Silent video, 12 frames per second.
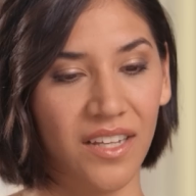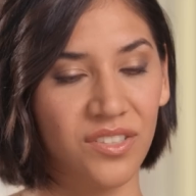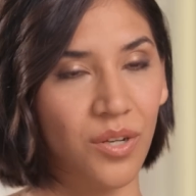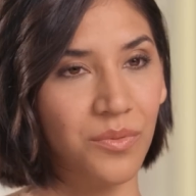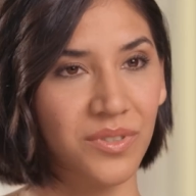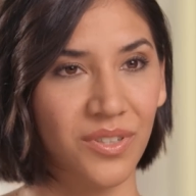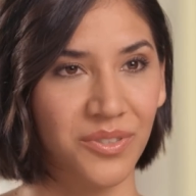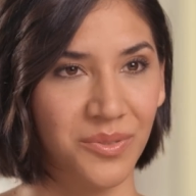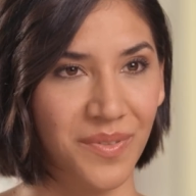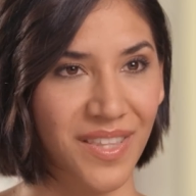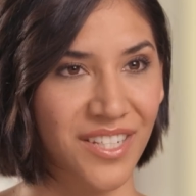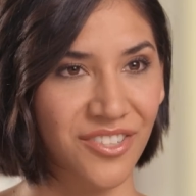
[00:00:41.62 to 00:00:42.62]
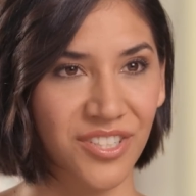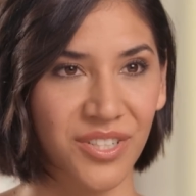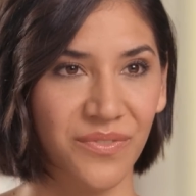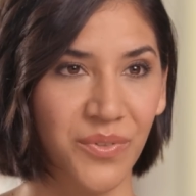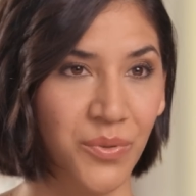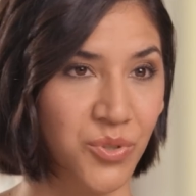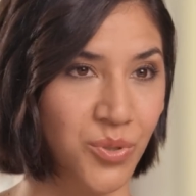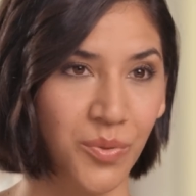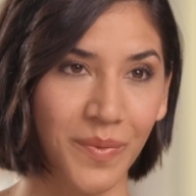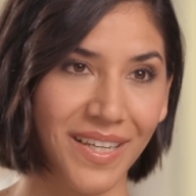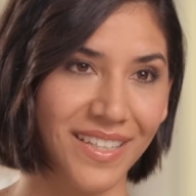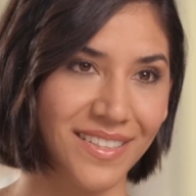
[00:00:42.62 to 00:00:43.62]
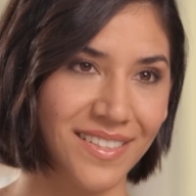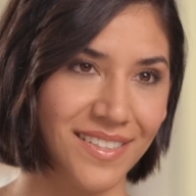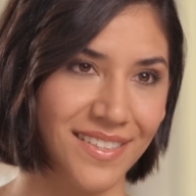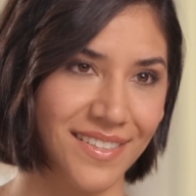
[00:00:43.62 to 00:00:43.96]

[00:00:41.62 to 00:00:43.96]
I saw results within just a few short weeks.